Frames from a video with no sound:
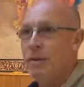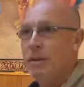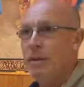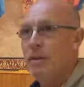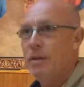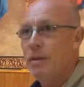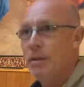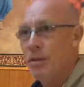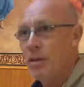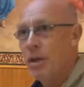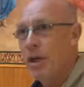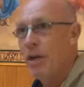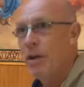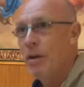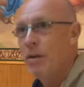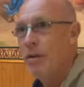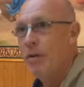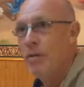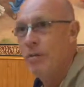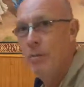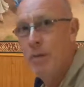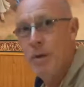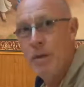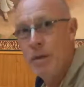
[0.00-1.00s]
to the shower
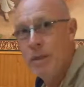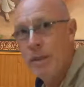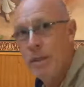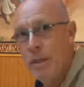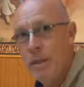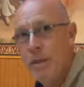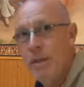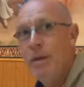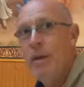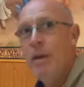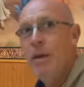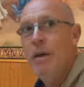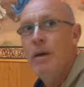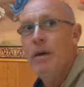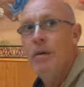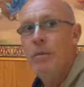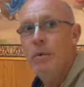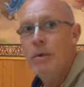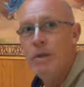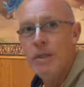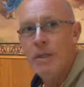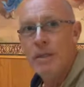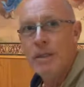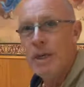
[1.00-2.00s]
of mercy
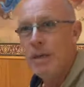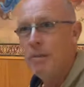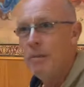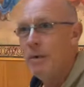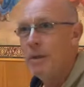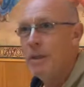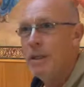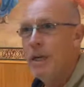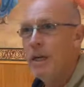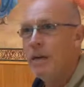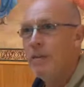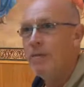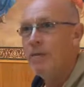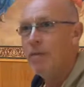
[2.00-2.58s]
which is coming down